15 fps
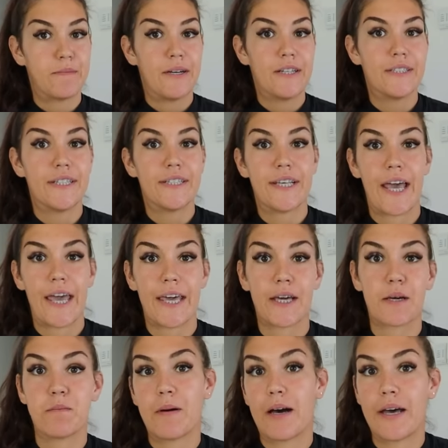about to
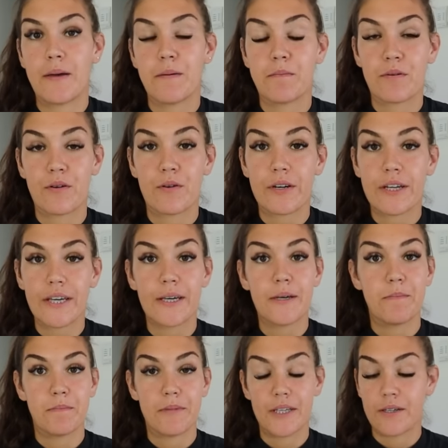take my
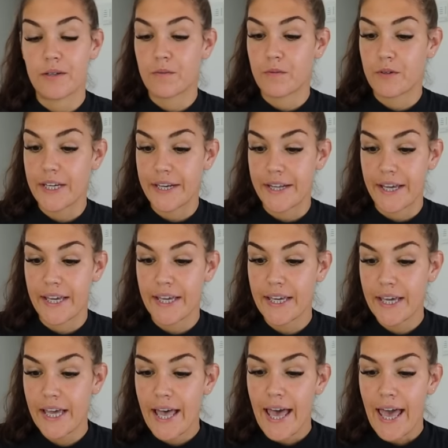pre-meal reading,